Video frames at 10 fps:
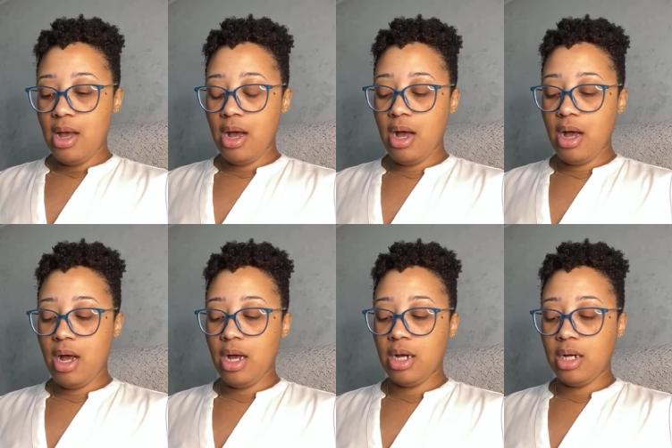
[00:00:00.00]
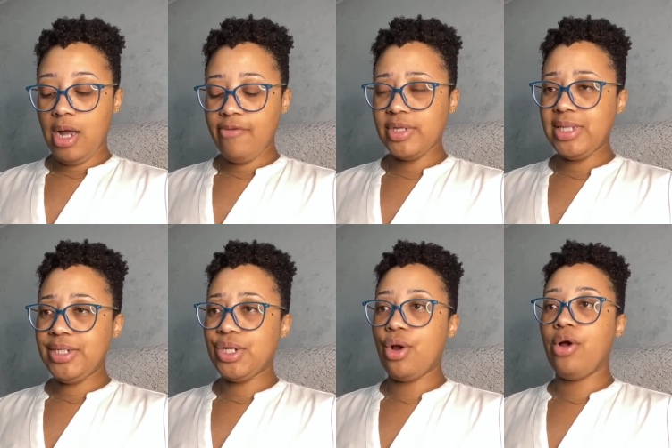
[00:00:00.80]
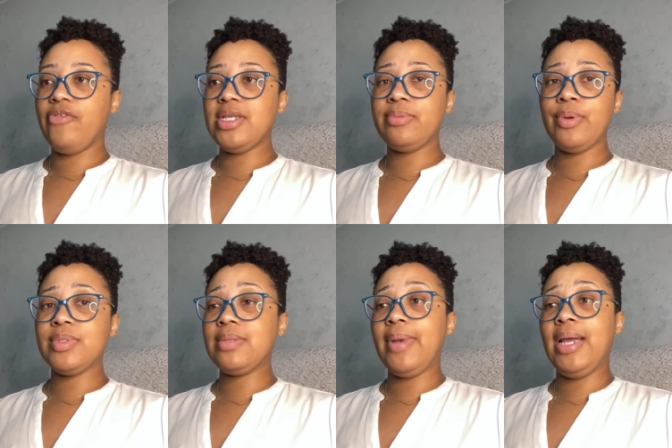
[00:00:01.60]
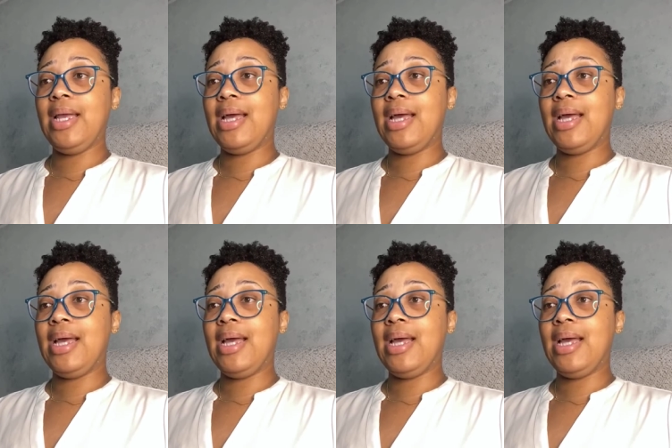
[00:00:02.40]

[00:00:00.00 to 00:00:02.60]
uh, conversation on Facebook with somebody.